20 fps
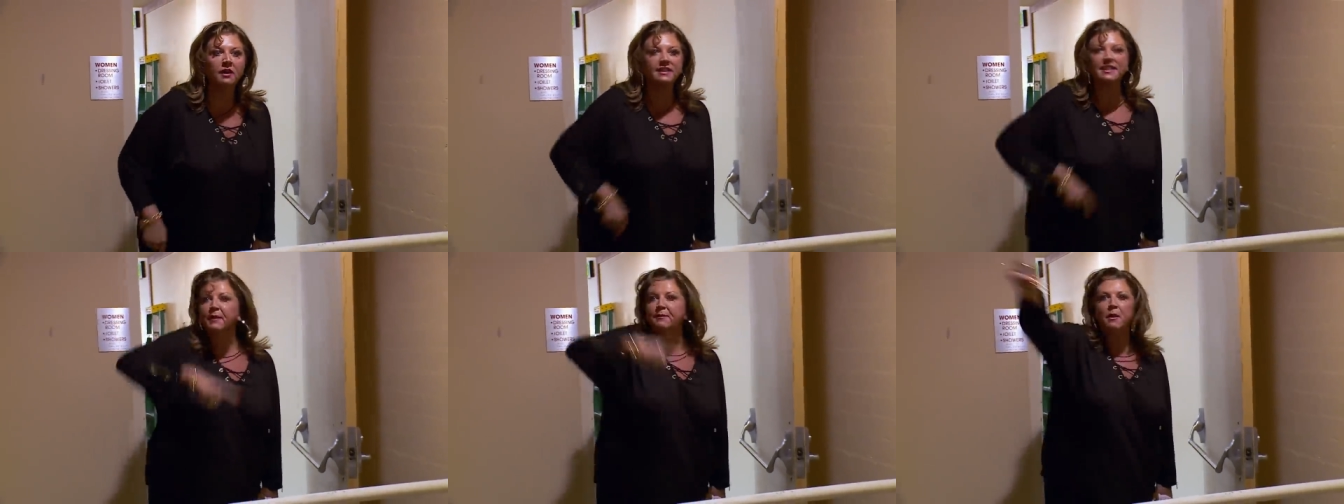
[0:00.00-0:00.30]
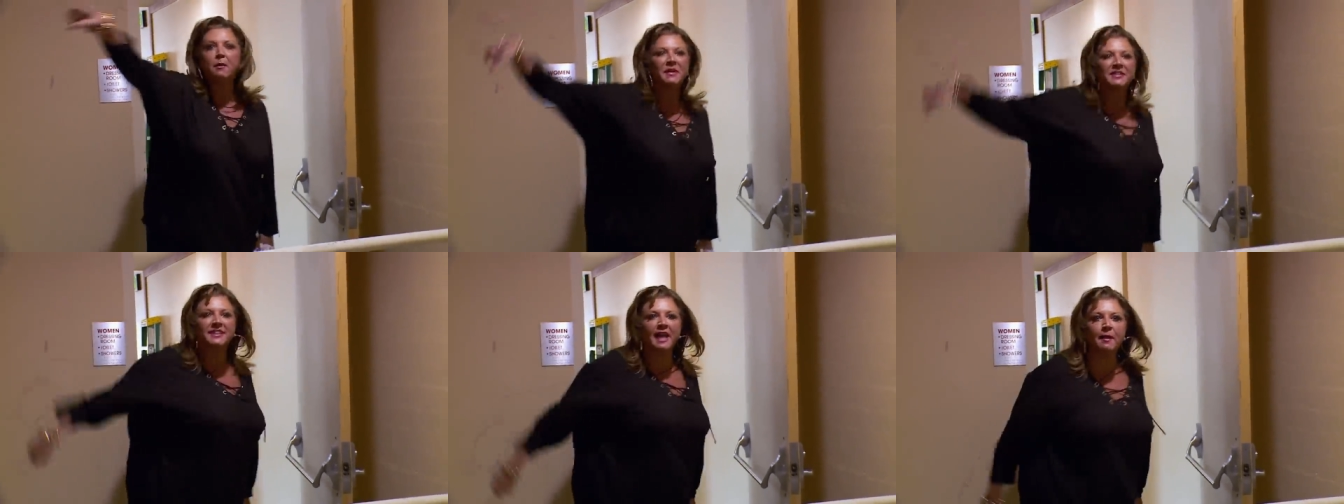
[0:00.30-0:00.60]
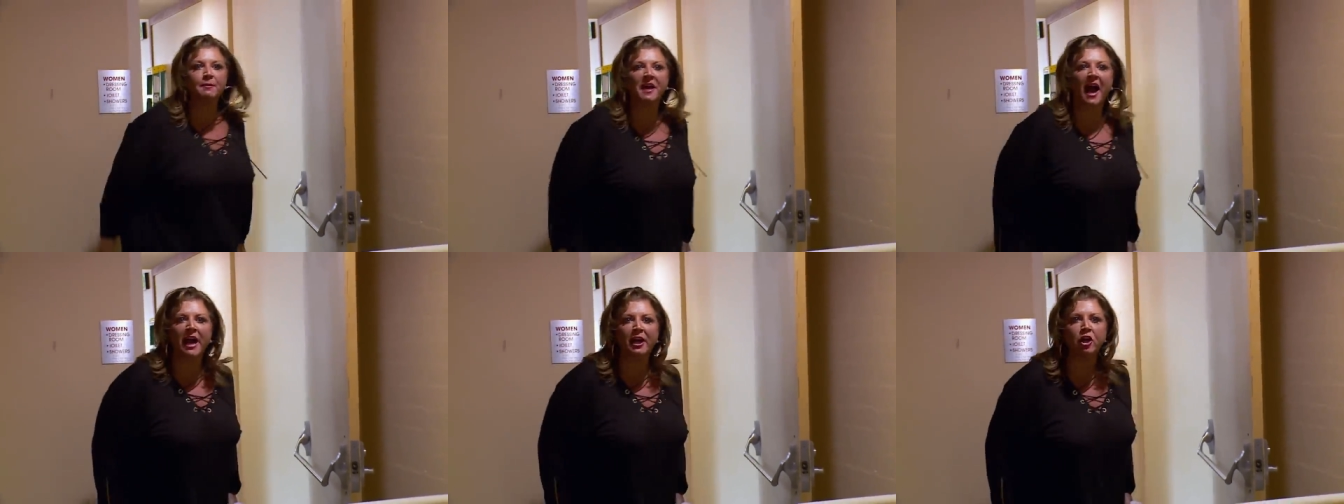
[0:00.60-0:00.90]
Sleeping with
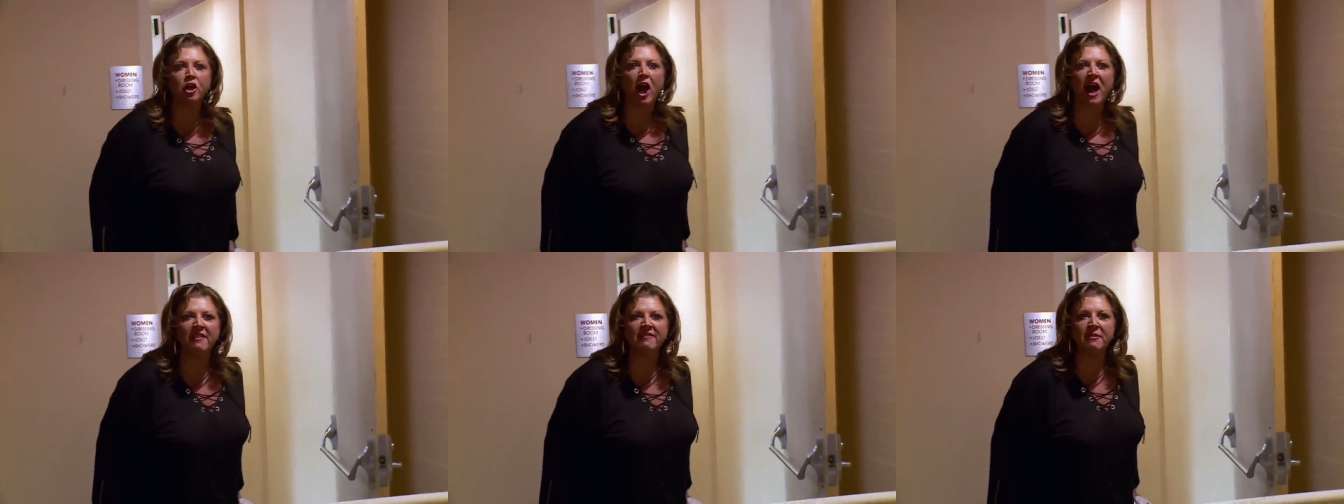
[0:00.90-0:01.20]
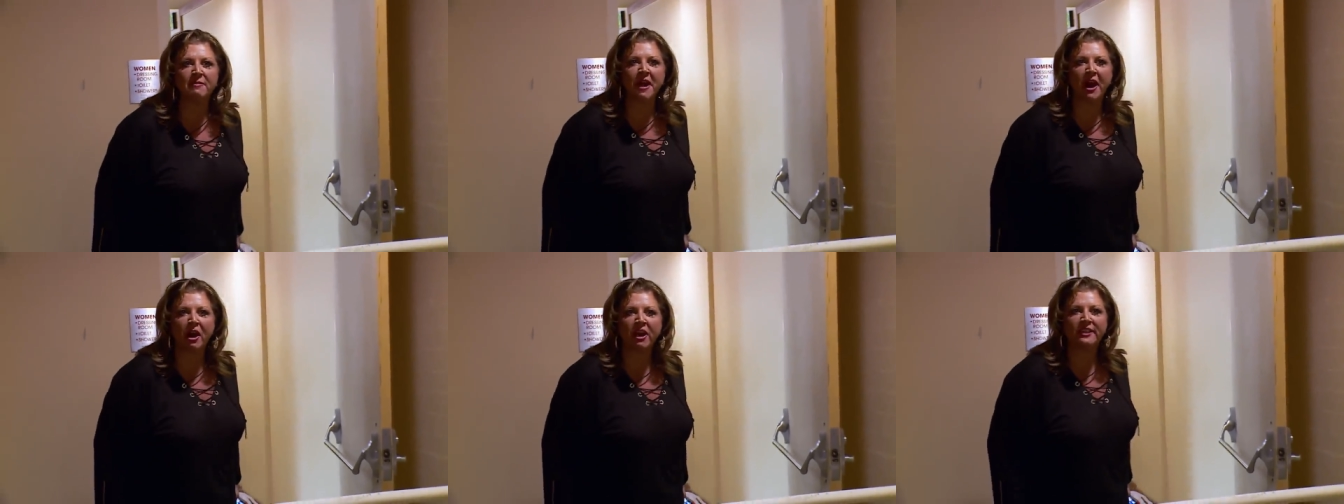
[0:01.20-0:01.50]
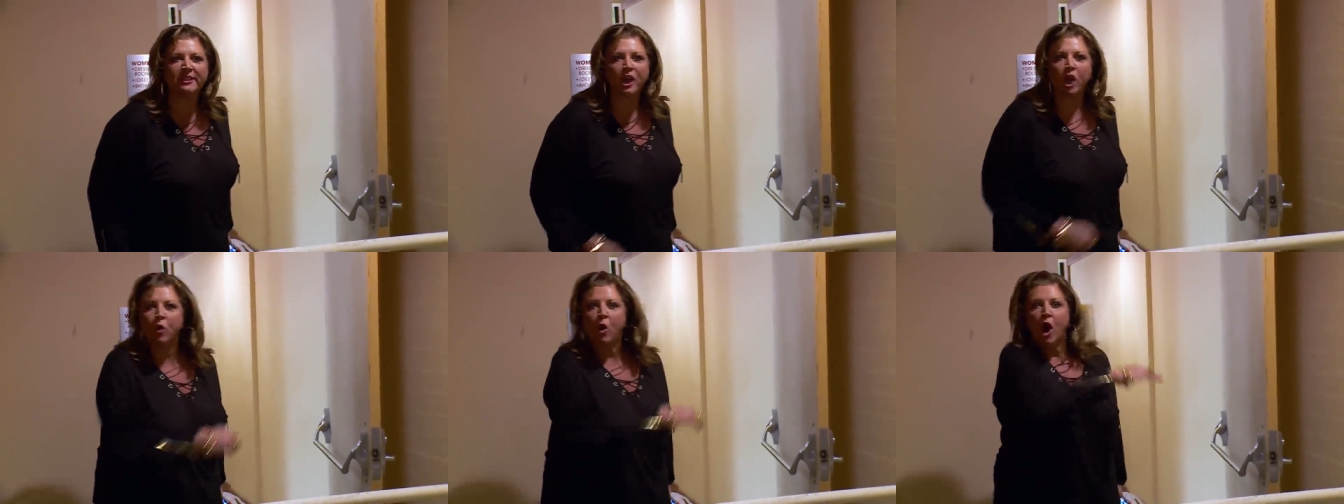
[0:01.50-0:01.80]
some guy you're not even
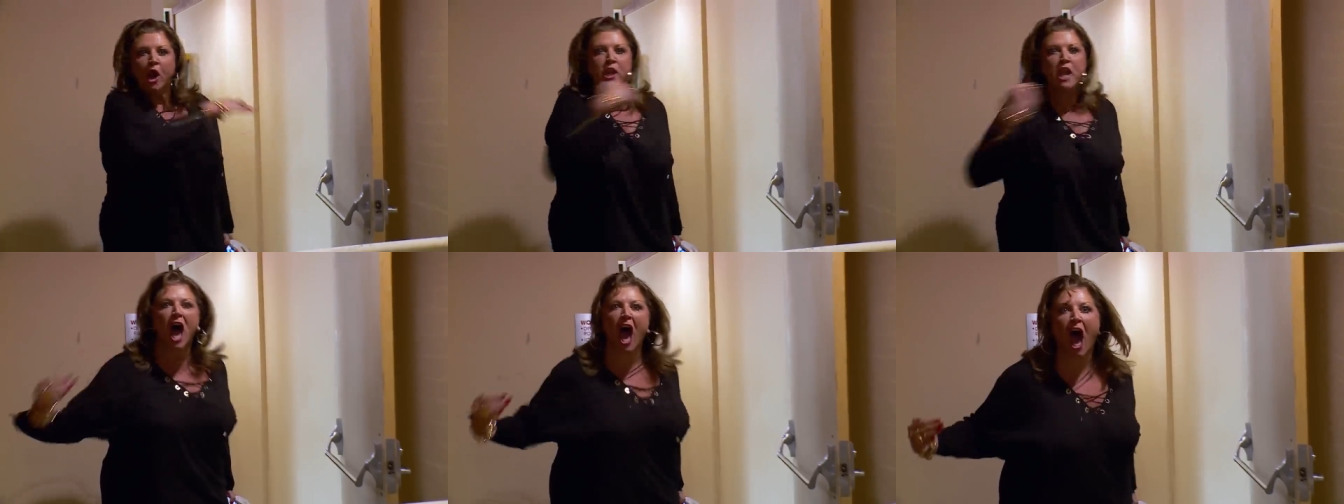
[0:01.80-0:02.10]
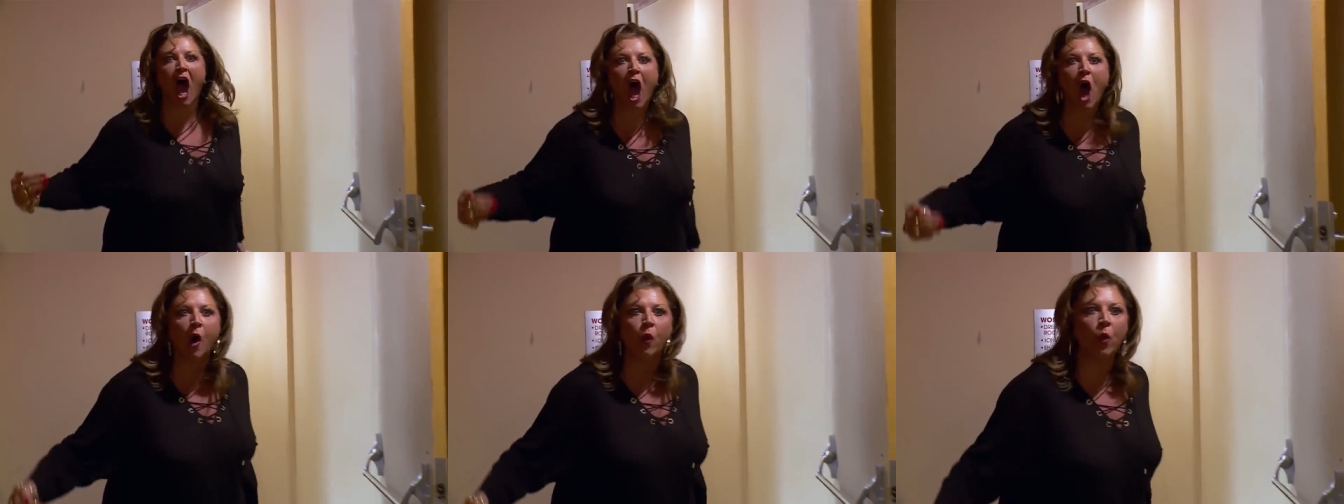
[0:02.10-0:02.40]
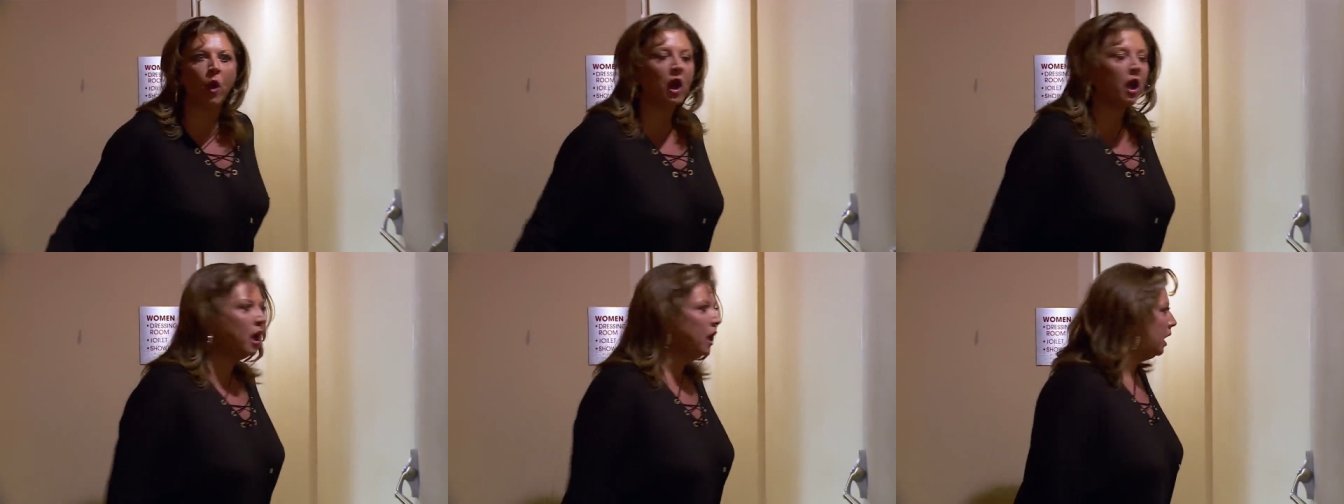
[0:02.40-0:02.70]
married to!
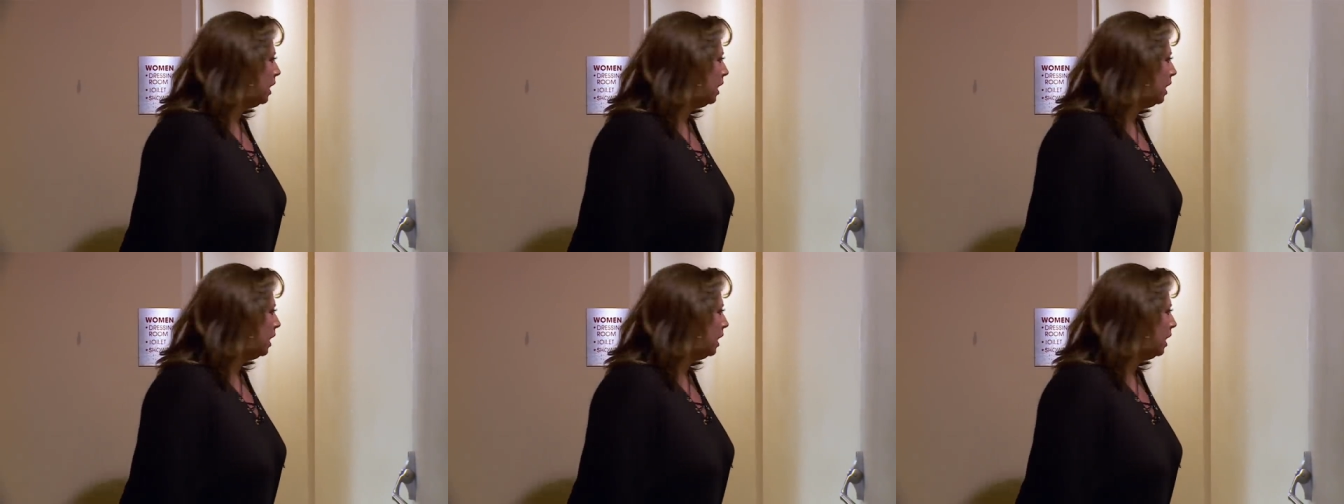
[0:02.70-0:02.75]
No!